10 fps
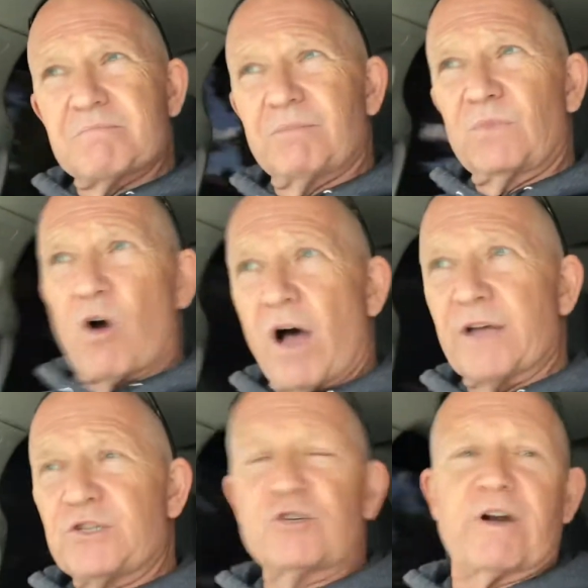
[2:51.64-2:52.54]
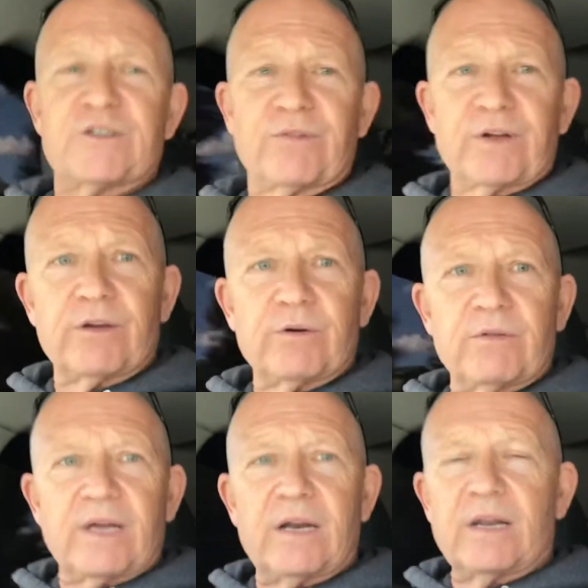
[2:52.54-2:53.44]
cause stress for you
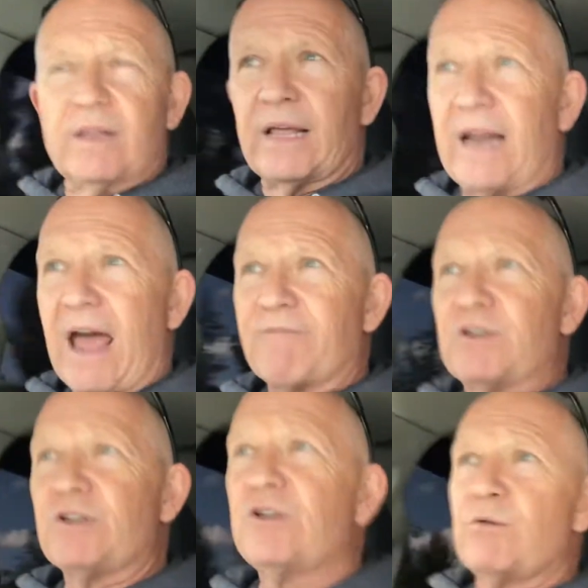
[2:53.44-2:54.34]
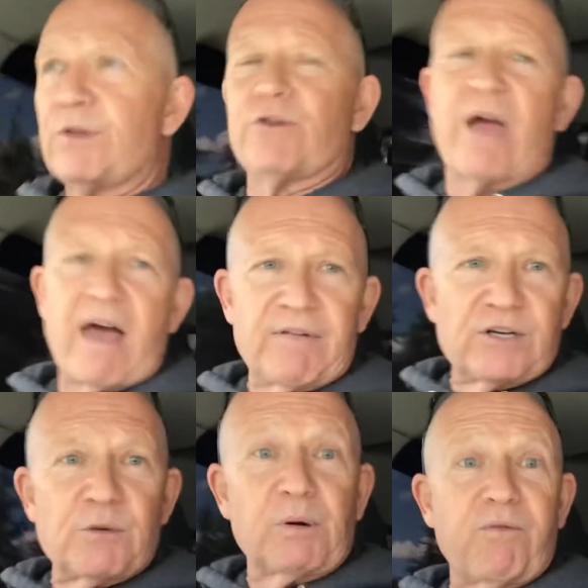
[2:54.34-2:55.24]
that have to do with you having
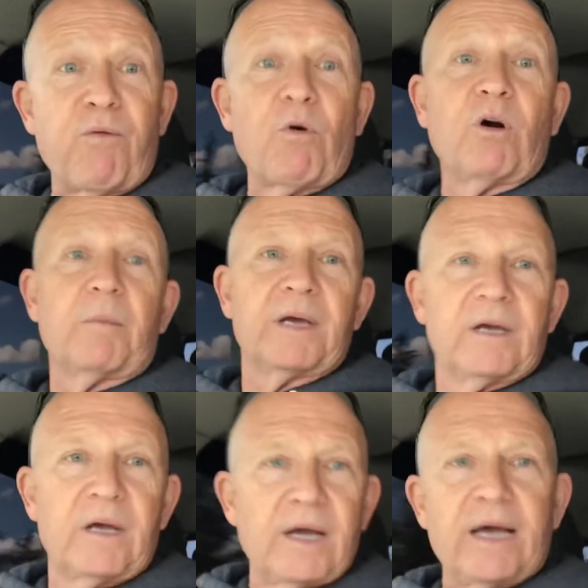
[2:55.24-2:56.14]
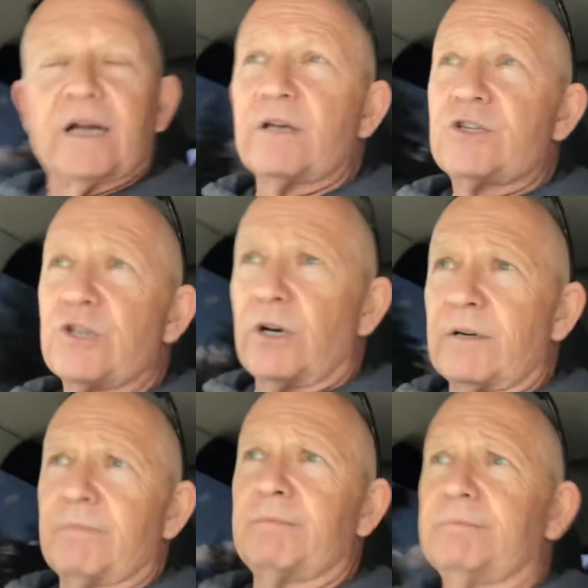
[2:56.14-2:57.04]
to perform in a
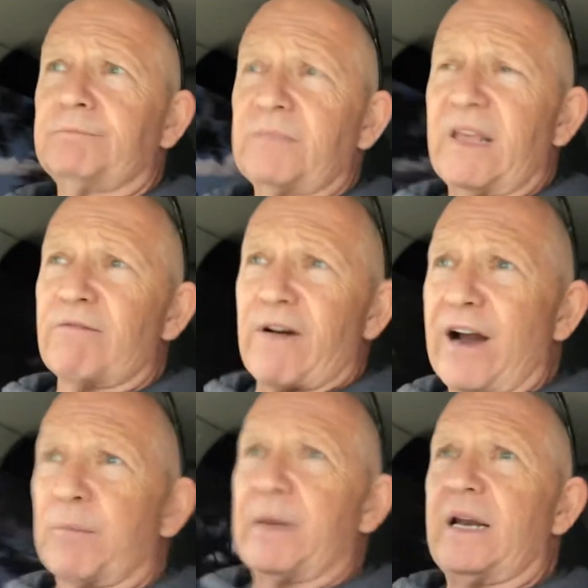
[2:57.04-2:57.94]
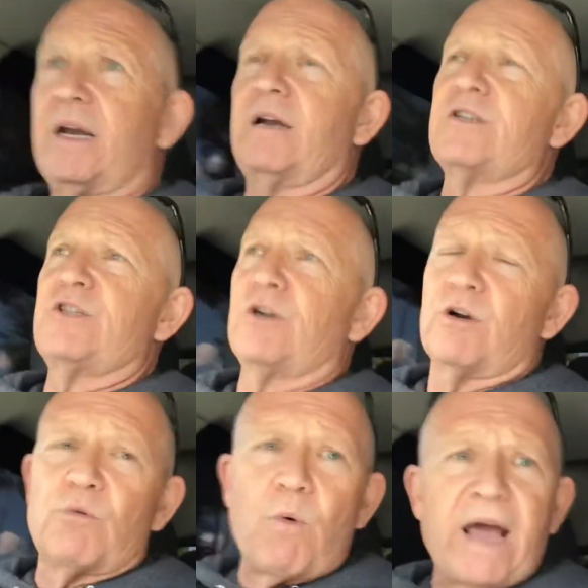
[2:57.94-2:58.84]
certain environment and in a
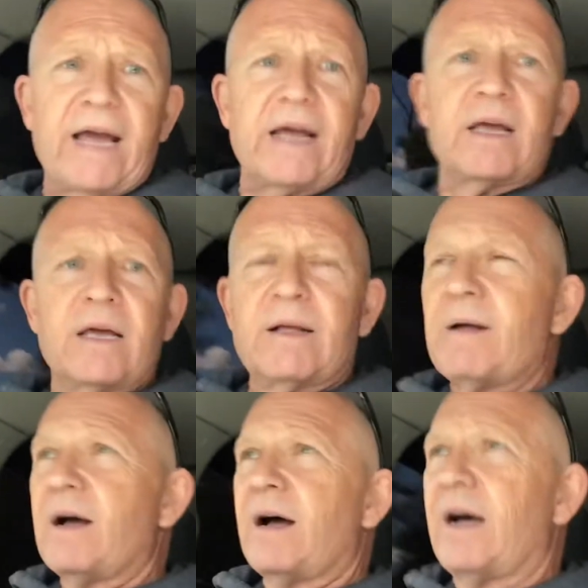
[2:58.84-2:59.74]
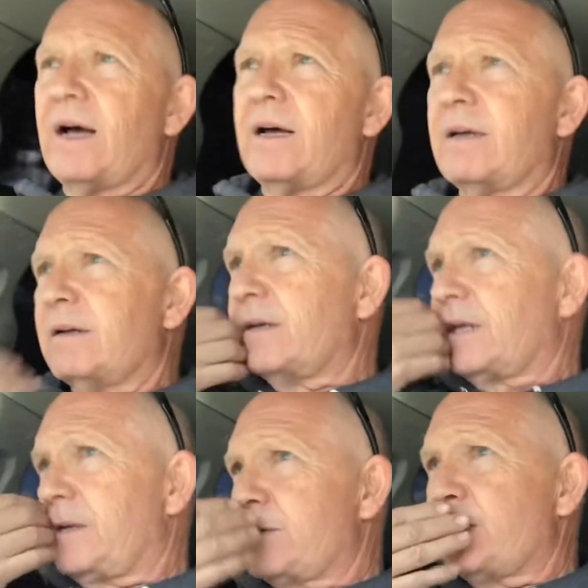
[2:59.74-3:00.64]
certain way
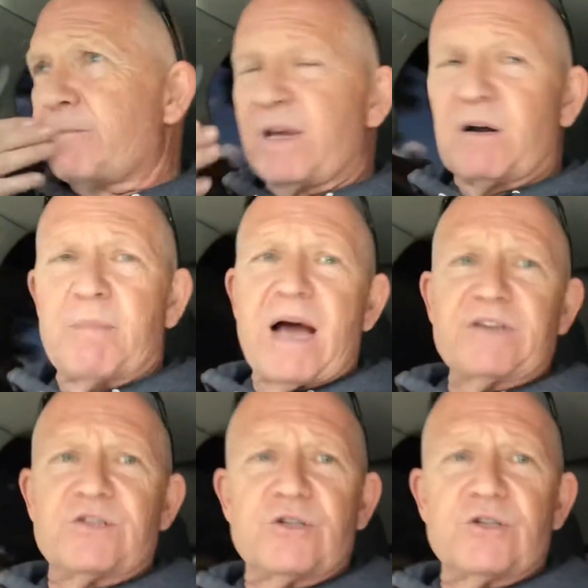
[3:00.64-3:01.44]
to minimize the